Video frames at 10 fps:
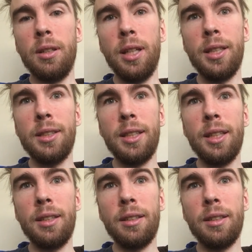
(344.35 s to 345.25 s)
that it's
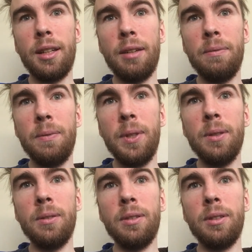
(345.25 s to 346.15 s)
like I
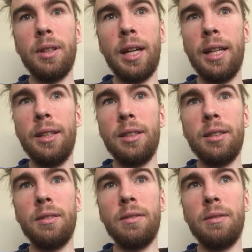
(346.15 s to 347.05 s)
feel I
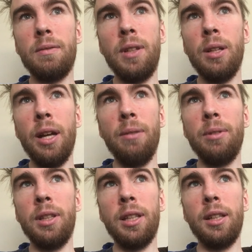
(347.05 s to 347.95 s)
feel
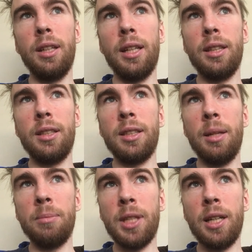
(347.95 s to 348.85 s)
everything at the
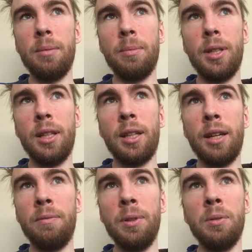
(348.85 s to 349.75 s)
same time and
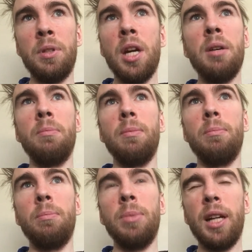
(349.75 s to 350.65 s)
I feel numb
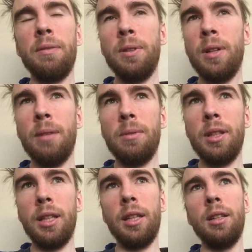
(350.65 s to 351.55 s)
but I feel
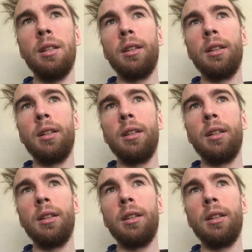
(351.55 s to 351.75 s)
everything.